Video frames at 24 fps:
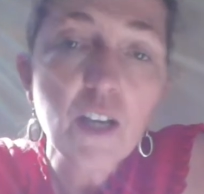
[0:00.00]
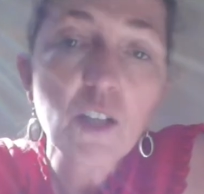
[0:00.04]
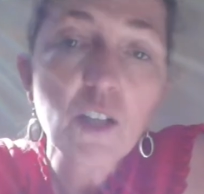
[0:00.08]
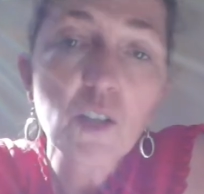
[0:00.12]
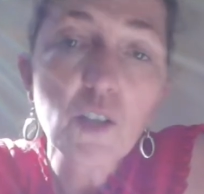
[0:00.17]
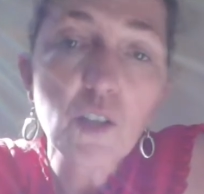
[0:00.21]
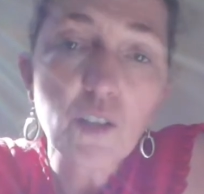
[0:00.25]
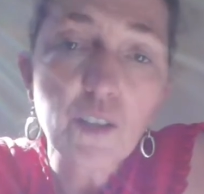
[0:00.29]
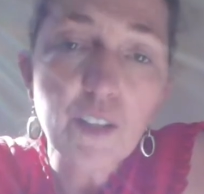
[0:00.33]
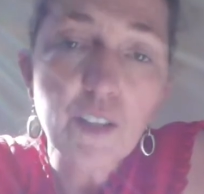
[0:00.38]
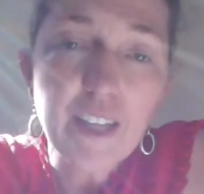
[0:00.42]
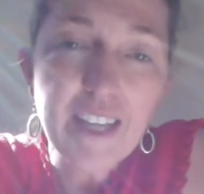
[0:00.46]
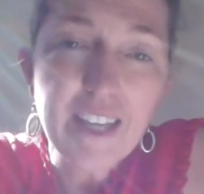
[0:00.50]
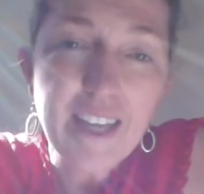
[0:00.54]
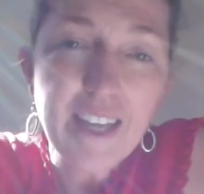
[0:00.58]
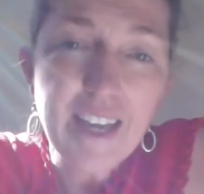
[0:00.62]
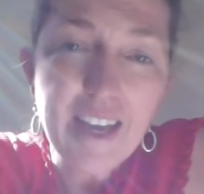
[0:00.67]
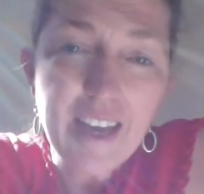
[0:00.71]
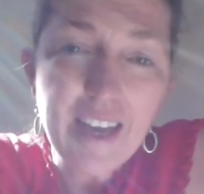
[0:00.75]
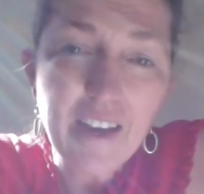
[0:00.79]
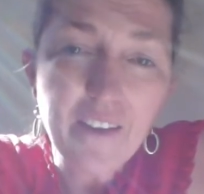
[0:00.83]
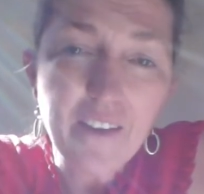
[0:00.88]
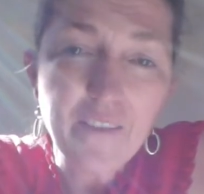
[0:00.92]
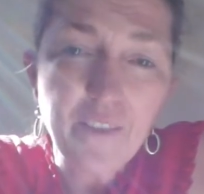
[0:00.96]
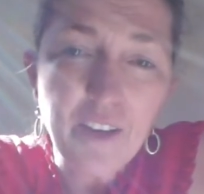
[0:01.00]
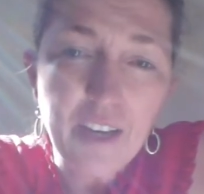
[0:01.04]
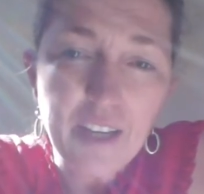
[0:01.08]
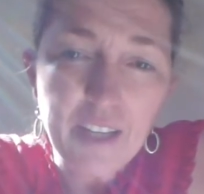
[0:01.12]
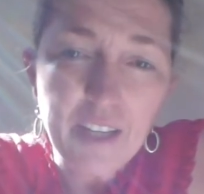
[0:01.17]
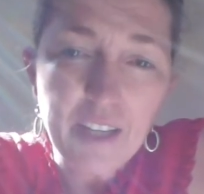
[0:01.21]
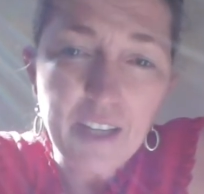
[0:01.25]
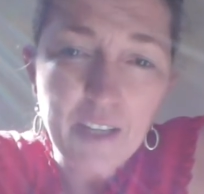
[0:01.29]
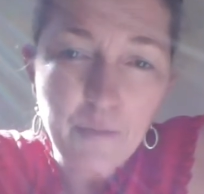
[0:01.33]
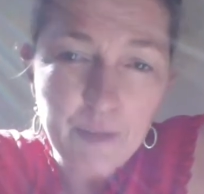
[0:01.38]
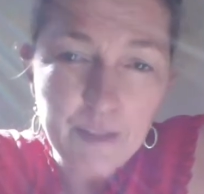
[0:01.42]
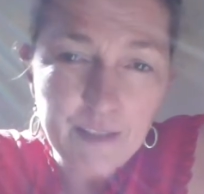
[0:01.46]
looking at
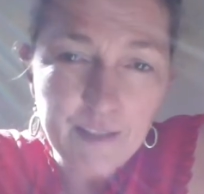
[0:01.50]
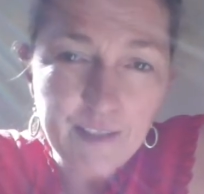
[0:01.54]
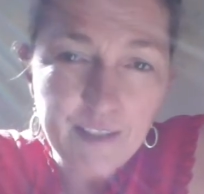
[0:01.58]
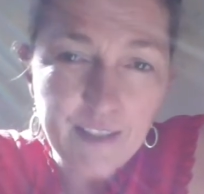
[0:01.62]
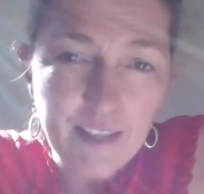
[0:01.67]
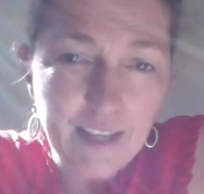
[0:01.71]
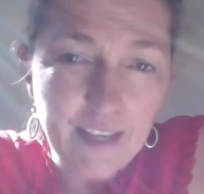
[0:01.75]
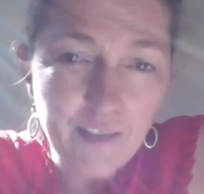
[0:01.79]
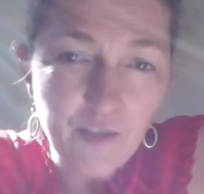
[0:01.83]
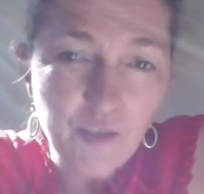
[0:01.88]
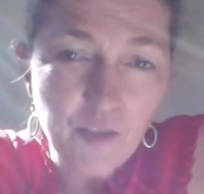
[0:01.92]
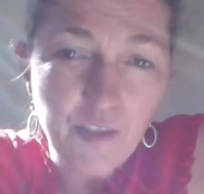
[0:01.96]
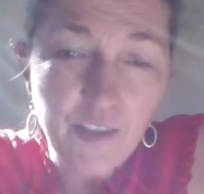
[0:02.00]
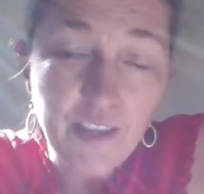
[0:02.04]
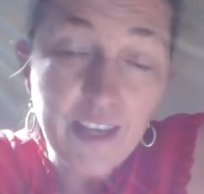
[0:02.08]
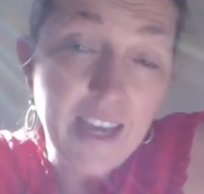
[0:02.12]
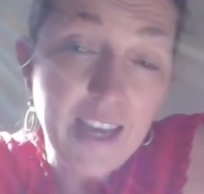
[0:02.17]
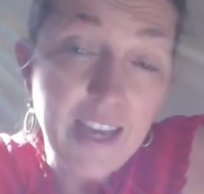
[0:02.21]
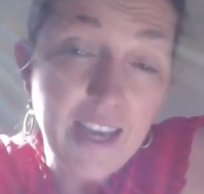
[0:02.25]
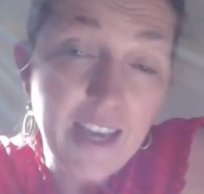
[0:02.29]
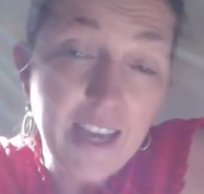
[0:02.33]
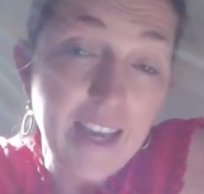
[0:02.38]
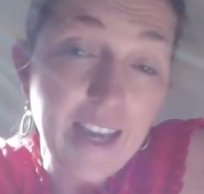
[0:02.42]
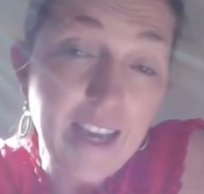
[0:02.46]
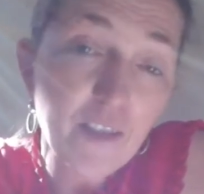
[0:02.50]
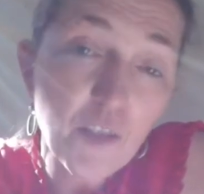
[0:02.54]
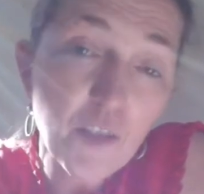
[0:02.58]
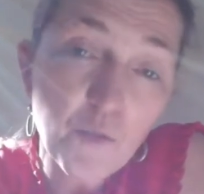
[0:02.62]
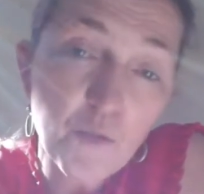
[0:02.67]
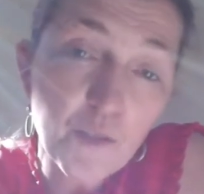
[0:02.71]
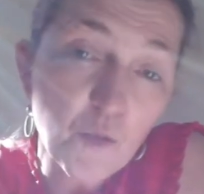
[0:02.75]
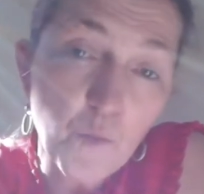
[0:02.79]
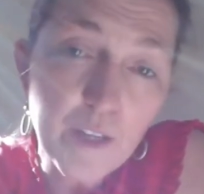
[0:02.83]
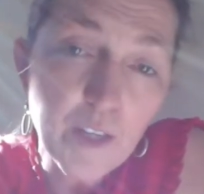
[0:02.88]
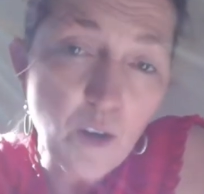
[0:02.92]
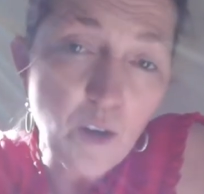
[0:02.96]
vitamin C. So the answer
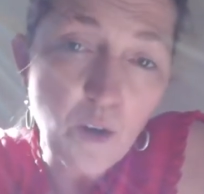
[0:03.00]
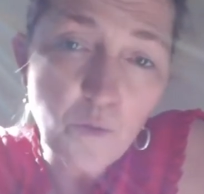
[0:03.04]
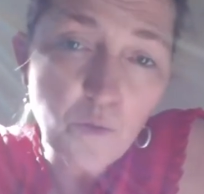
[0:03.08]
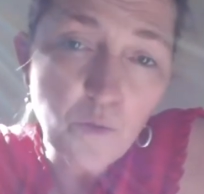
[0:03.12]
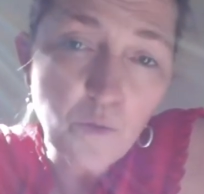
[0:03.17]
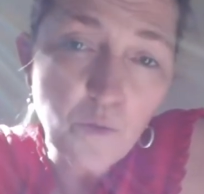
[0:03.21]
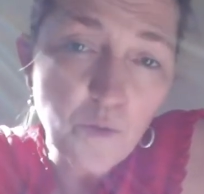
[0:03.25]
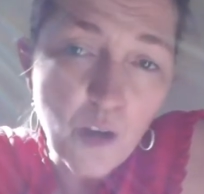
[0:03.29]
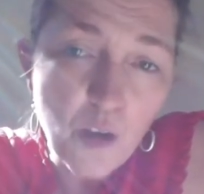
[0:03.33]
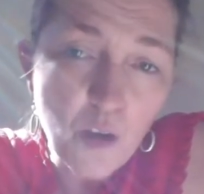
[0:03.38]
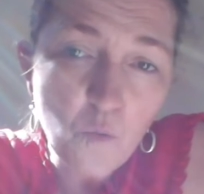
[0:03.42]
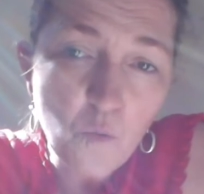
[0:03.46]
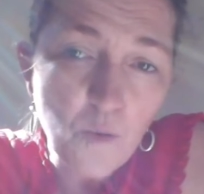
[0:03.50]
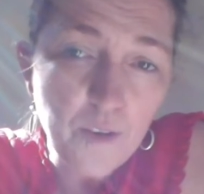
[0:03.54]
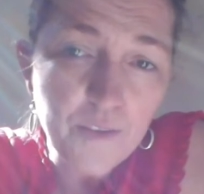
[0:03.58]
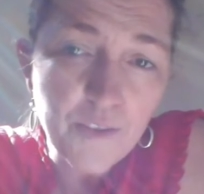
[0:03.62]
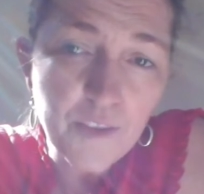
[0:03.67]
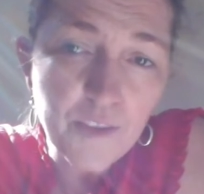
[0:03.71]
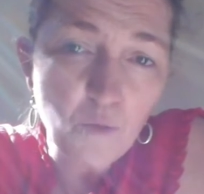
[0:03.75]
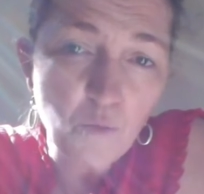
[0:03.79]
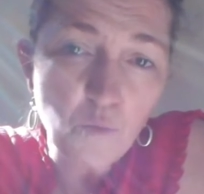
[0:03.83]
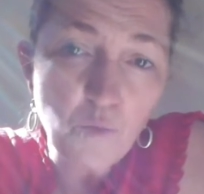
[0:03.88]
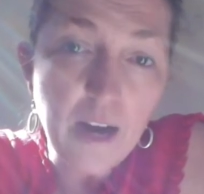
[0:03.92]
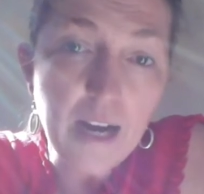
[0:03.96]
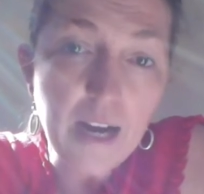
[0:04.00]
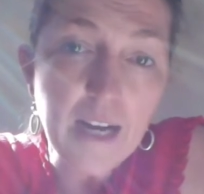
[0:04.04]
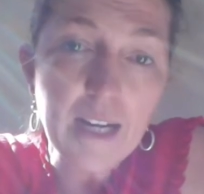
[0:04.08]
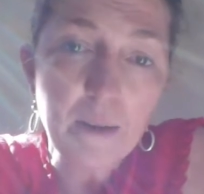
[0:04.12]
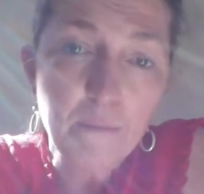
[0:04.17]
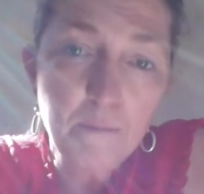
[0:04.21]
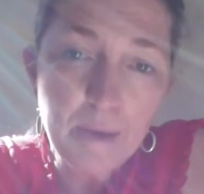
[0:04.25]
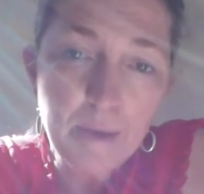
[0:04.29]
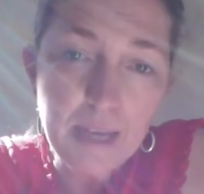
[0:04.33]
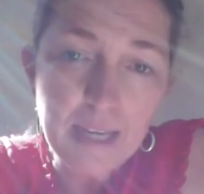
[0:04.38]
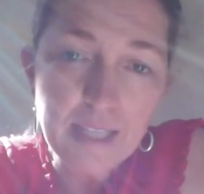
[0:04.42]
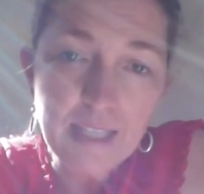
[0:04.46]
is we don't know what the
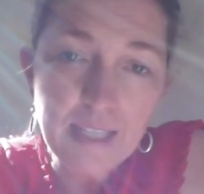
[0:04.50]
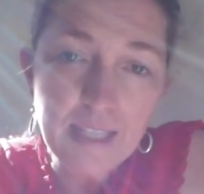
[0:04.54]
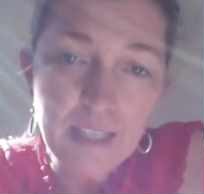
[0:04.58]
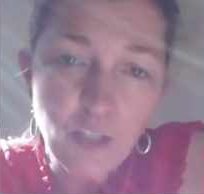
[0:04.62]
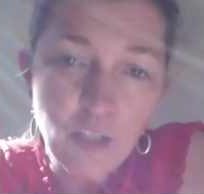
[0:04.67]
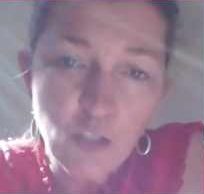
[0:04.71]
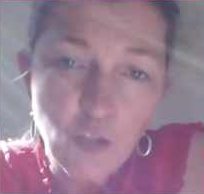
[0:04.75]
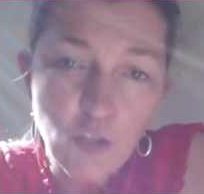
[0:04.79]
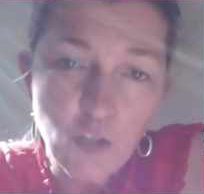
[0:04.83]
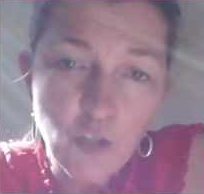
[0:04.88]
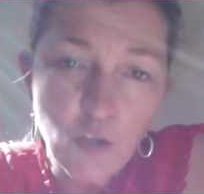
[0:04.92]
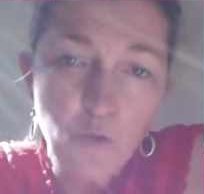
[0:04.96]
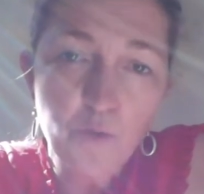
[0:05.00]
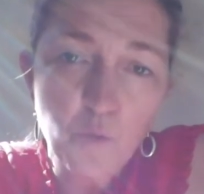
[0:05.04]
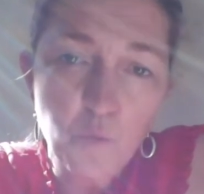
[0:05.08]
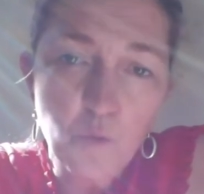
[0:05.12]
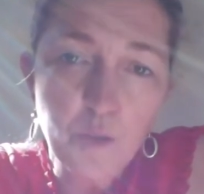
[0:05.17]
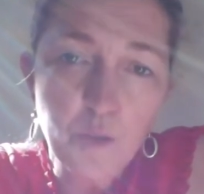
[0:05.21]
recommended dose